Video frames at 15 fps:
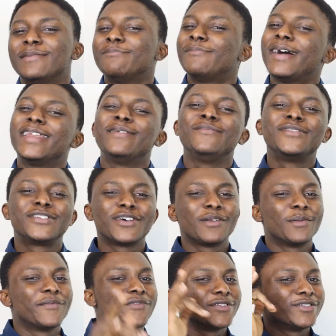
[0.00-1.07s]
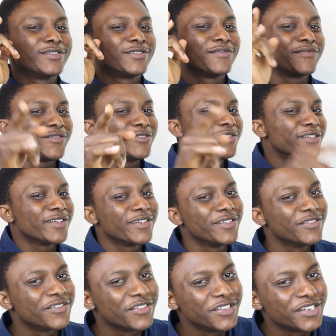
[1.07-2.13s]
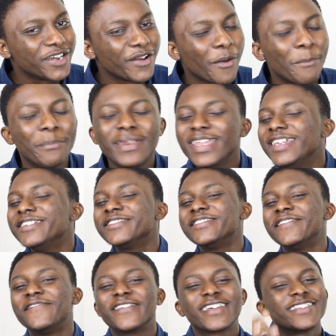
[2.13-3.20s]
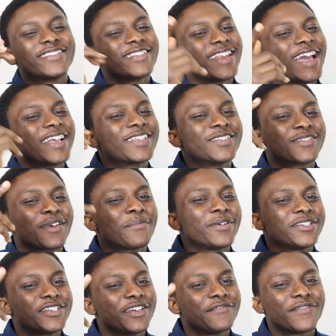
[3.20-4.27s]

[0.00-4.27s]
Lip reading: My name is Solomon. For those of you that are new to the channel, please do not forget to like, subscribe, and share.